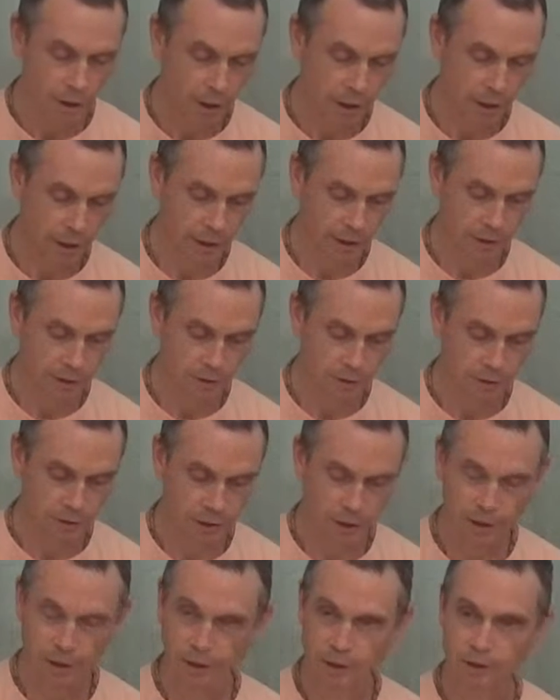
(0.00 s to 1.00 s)
and
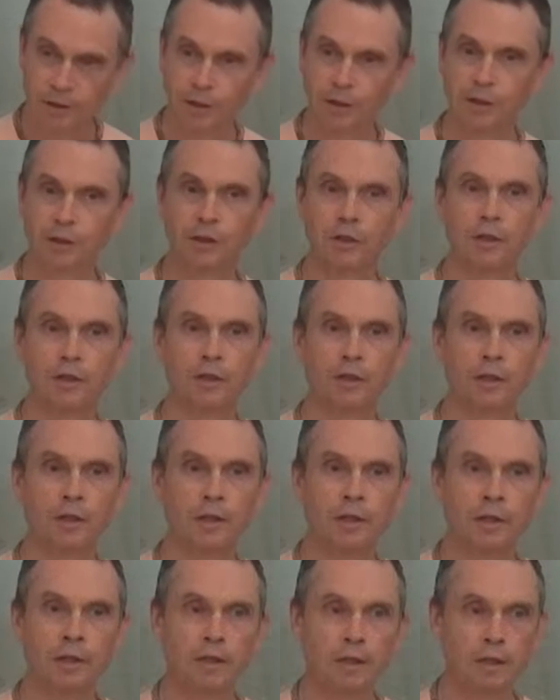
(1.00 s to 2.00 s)

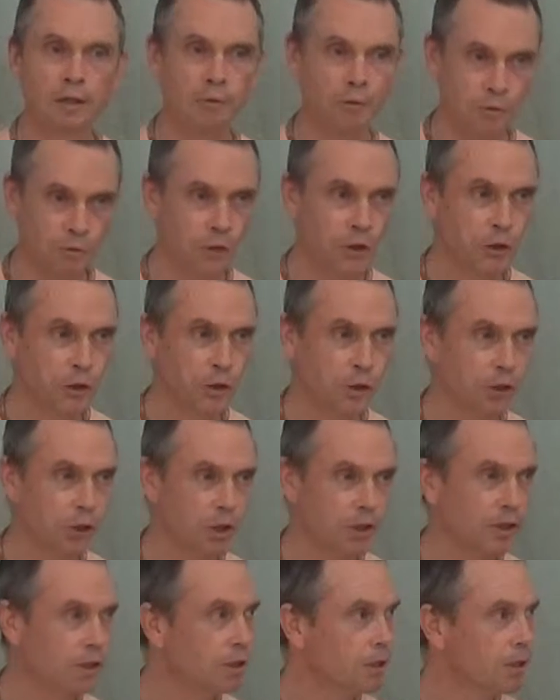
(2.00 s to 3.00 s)
it was very
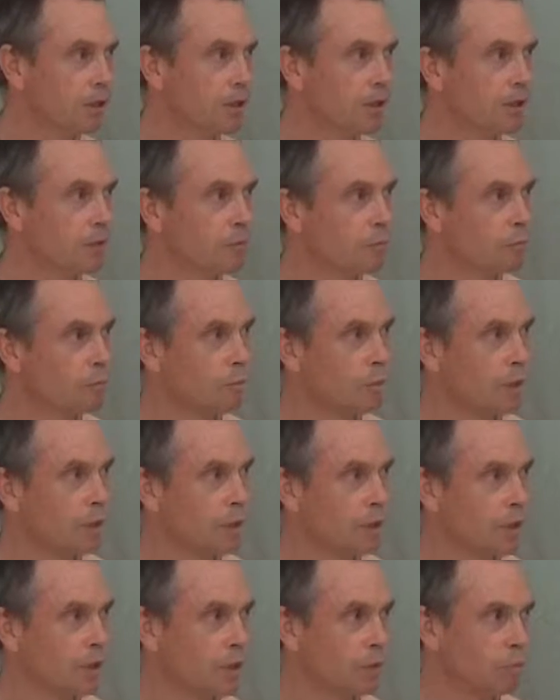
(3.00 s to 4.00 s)
good,
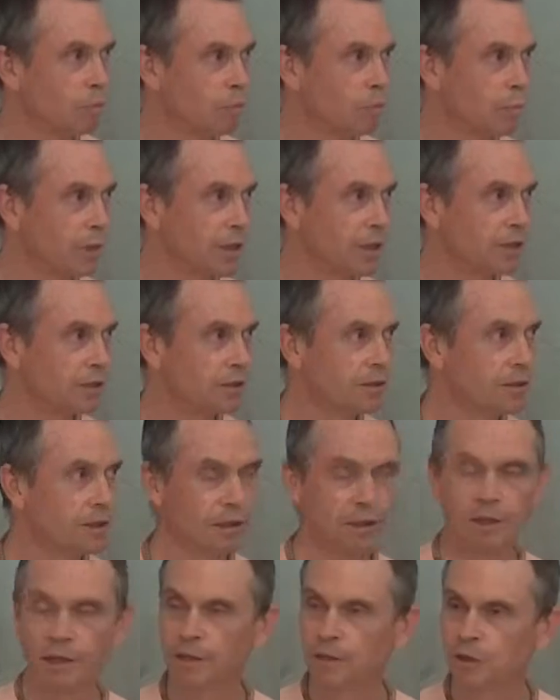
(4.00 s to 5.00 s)
but
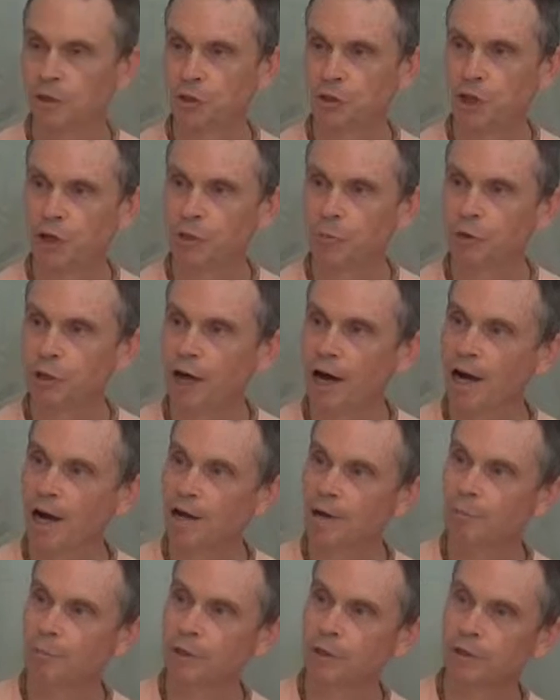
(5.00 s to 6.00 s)
at the same
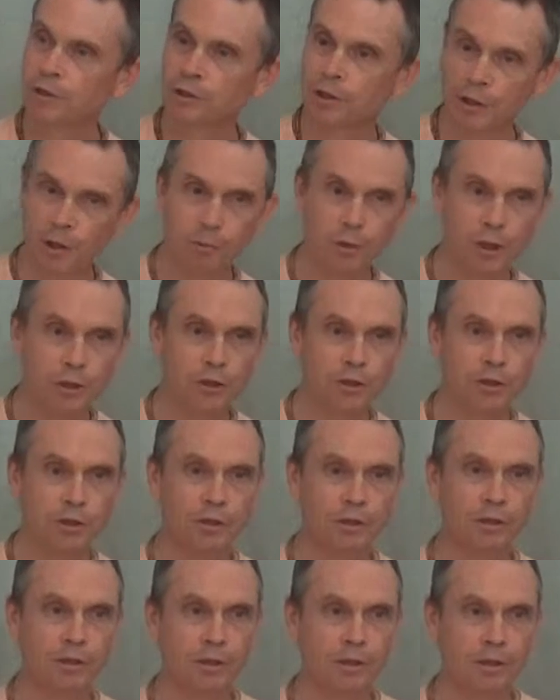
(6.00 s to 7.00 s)
time there's limits,
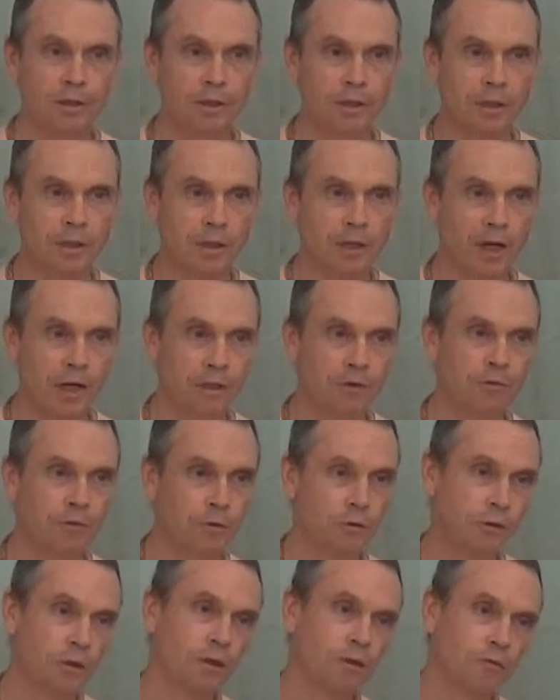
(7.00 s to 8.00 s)
and if
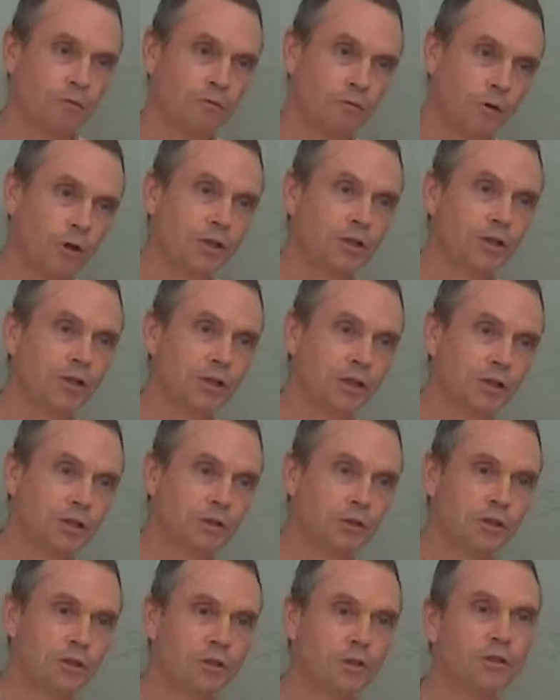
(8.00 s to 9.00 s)
you're a little fortunate you
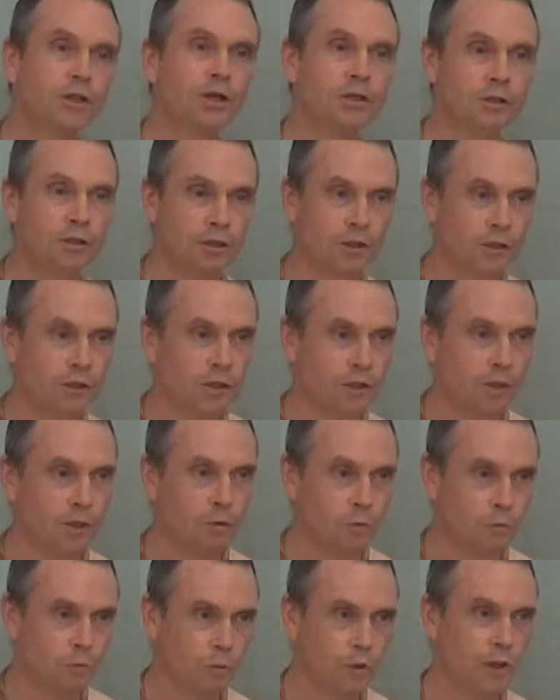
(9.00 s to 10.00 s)
can start to
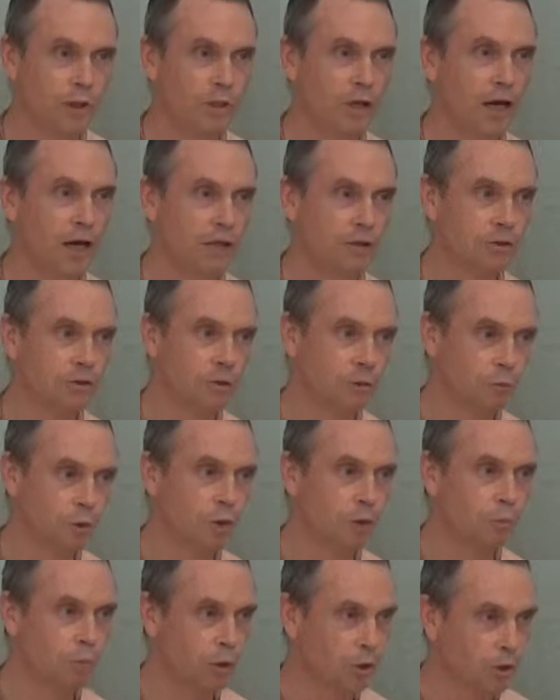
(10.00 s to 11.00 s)
realize the
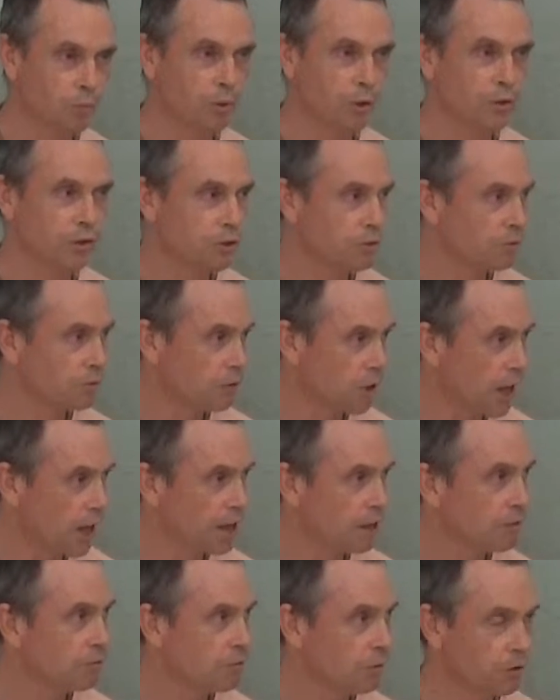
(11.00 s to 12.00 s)
real purpose of
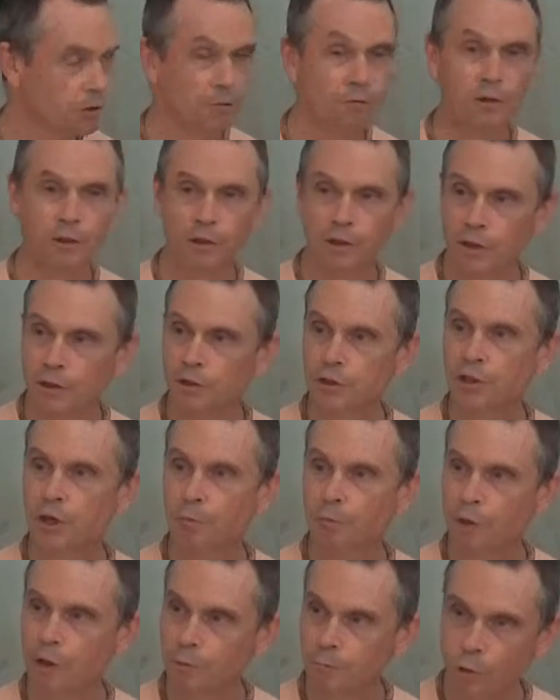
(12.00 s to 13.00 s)
life, or if there is
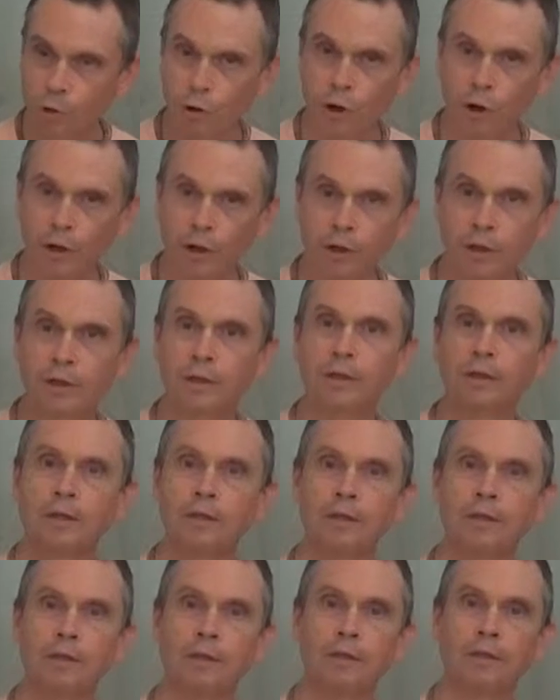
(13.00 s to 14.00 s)
something more.
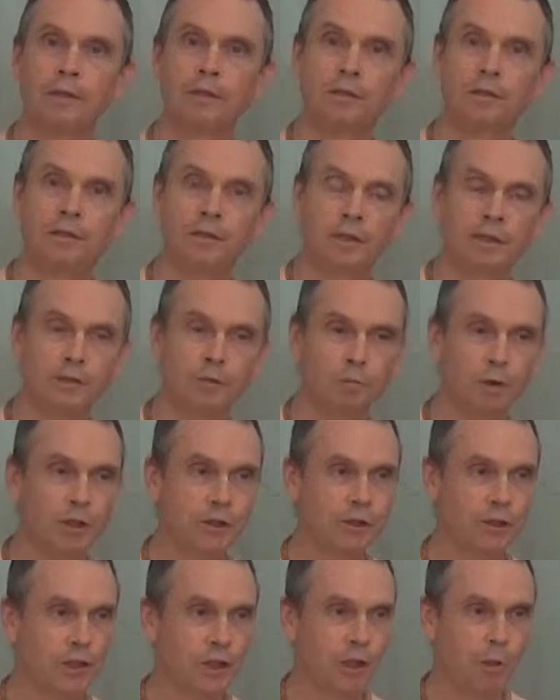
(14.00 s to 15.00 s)

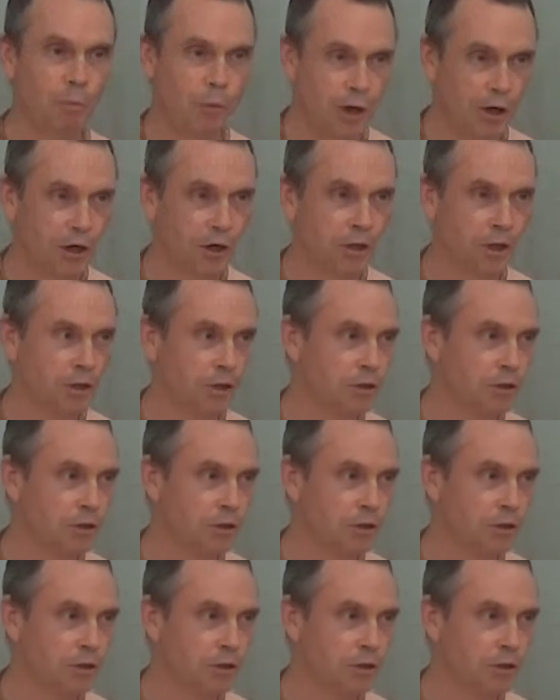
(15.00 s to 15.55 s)
Especially in America,